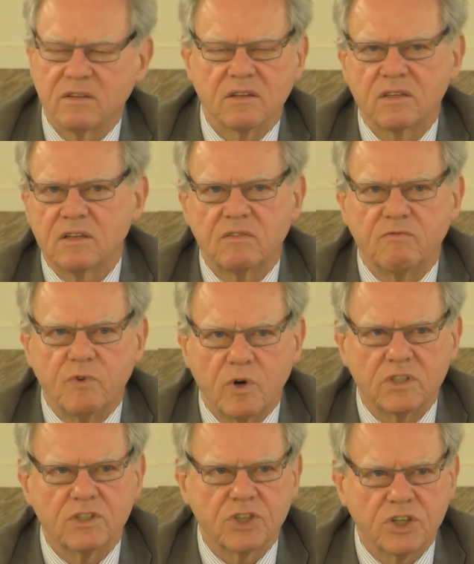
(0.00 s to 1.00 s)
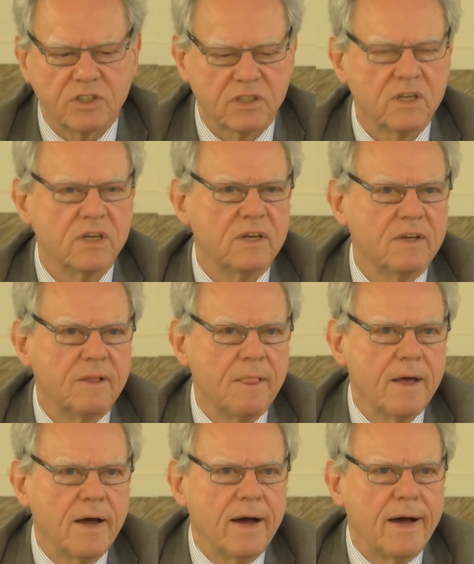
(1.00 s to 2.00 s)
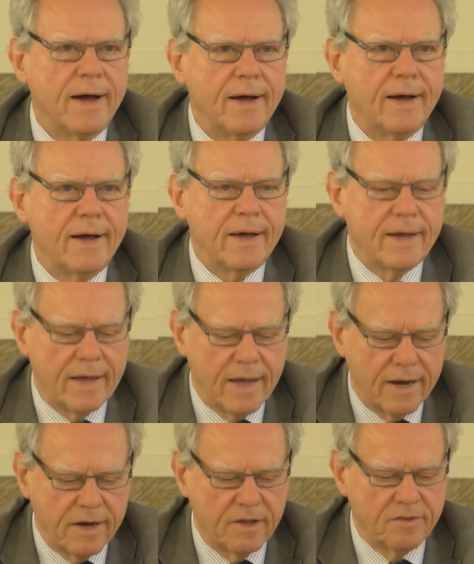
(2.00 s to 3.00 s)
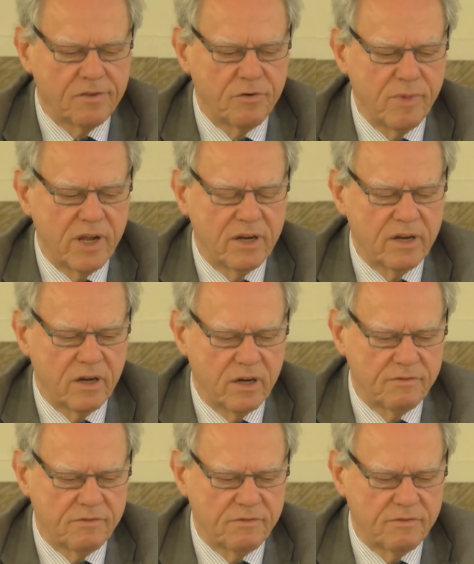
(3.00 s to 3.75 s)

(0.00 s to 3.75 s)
It was just an instrument